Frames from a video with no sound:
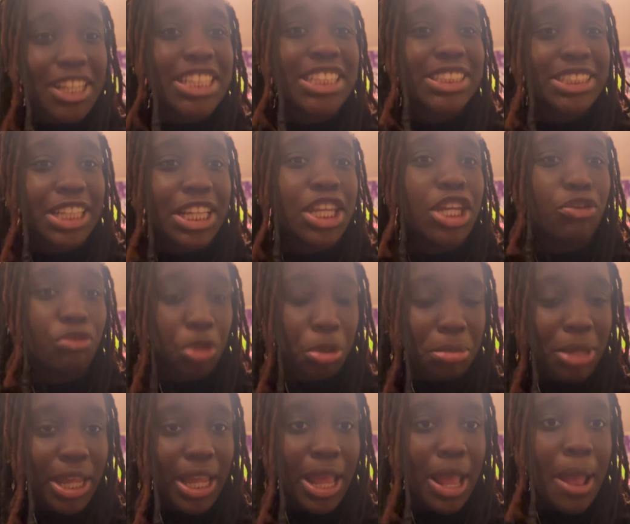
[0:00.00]
stinky
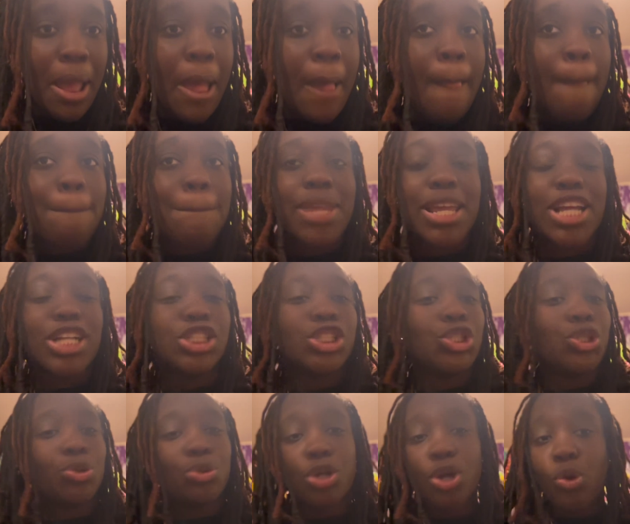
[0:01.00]
roommate,
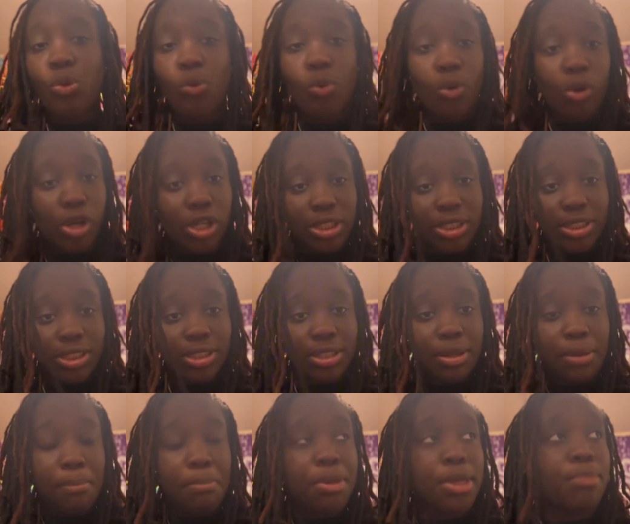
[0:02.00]
because you don't want
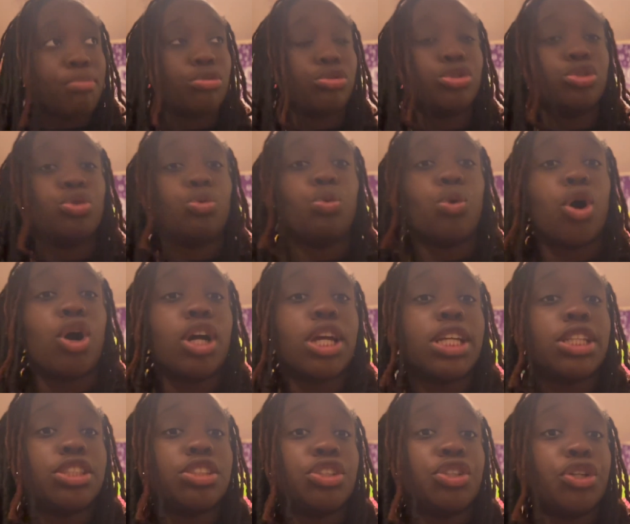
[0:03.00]
people to walk
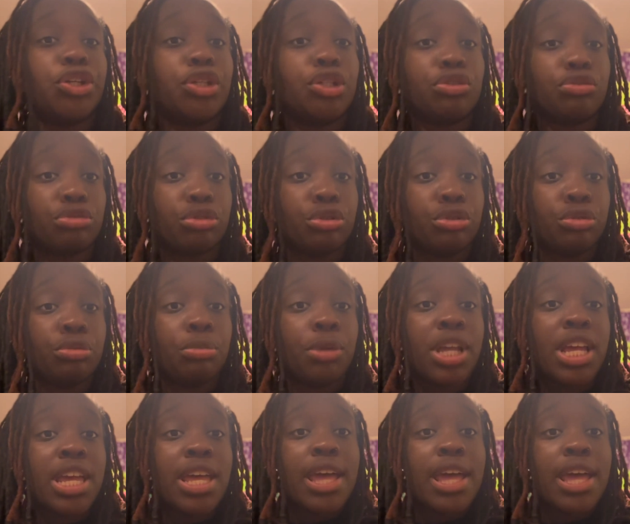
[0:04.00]
into your room